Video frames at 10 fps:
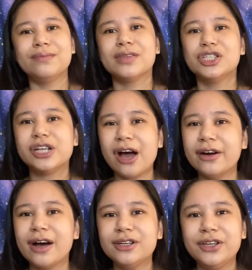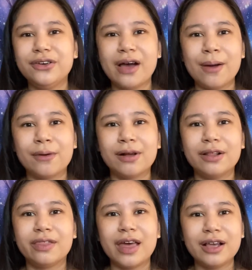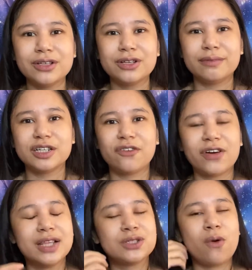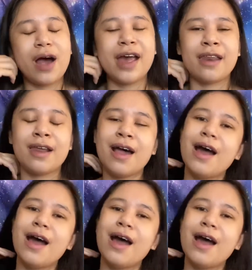Shout out to you, Emerald. Thank you so much for this wine.